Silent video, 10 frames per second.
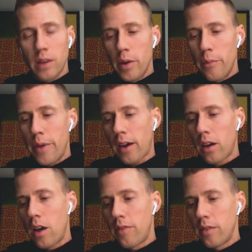I'm going to
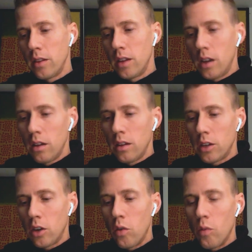back off a little
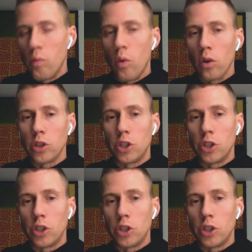and go more